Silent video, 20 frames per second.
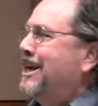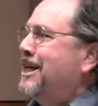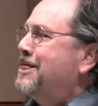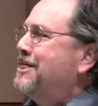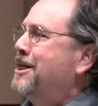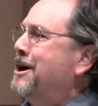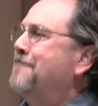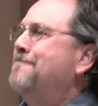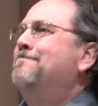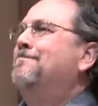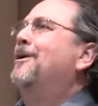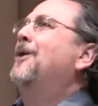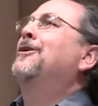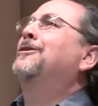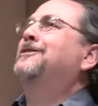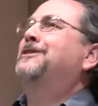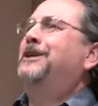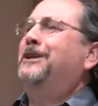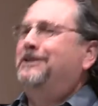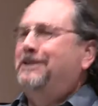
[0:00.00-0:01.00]
the
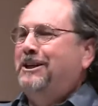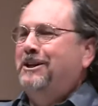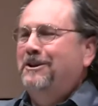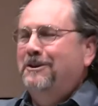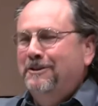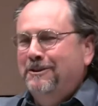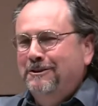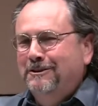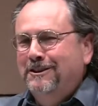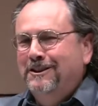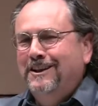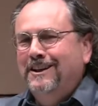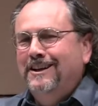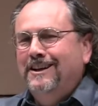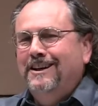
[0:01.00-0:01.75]
multitude